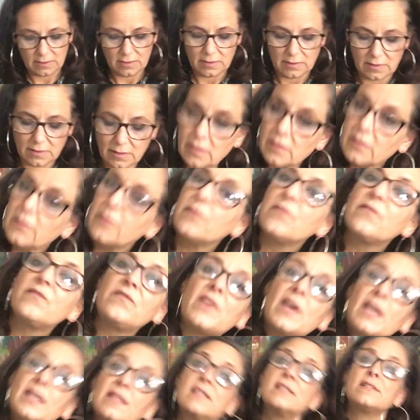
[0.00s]

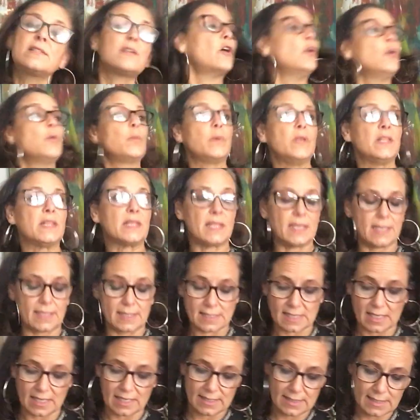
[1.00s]
Faith is hope in
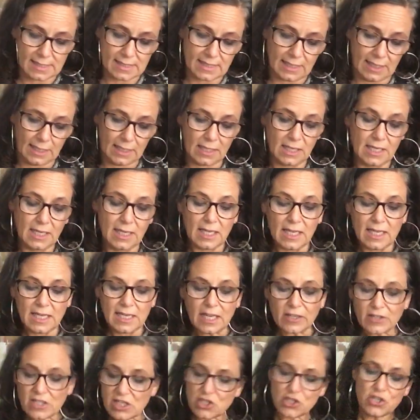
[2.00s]
things unseen.
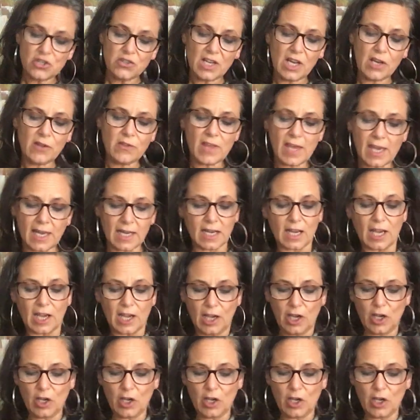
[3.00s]
Now, did you know that